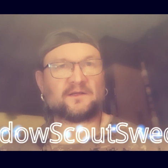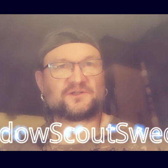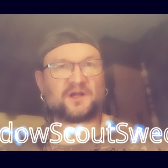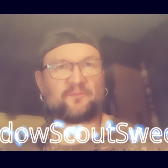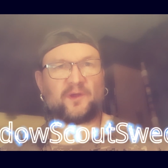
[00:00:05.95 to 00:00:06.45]

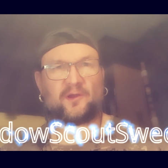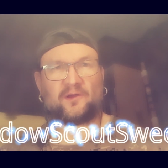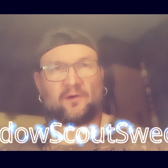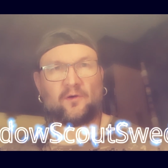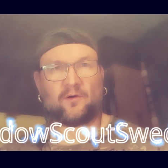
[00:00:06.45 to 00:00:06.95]

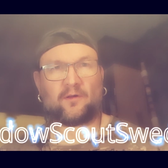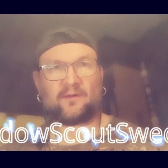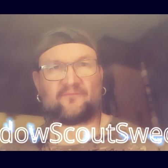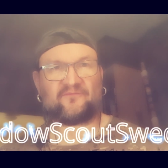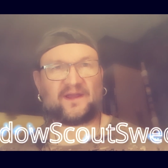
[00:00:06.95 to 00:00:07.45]
shopping
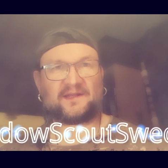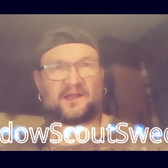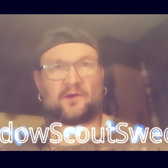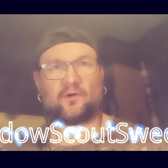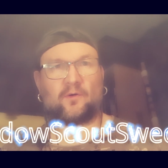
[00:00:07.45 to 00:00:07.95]
haul
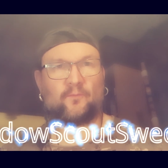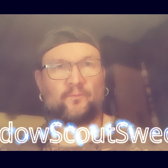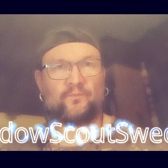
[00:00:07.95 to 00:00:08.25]
video.